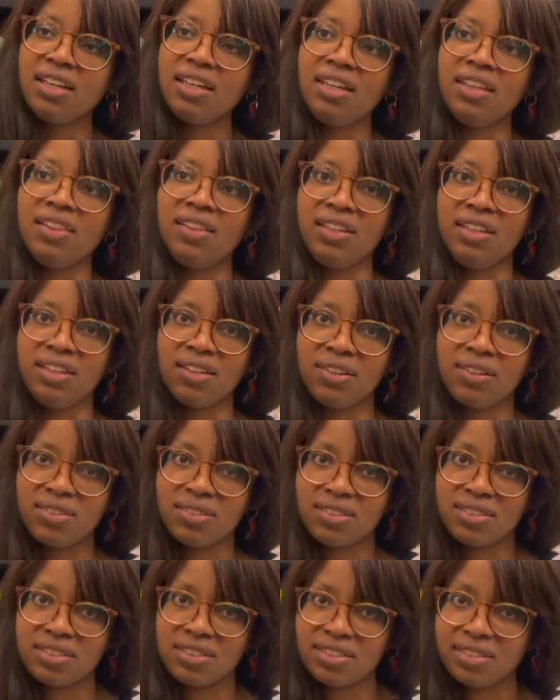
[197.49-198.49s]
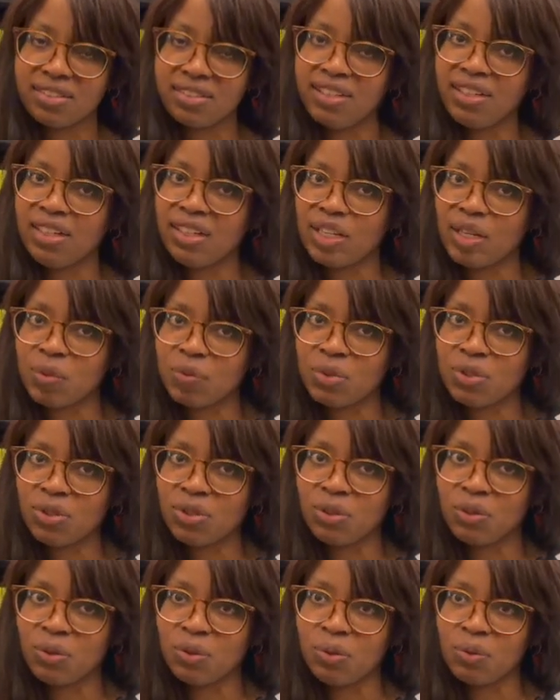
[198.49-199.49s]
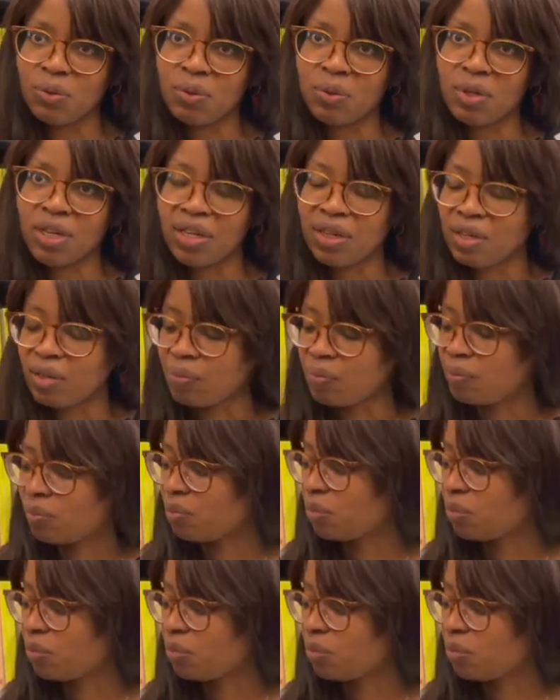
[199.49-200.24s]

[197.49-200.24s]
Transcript: in the years leading up to um,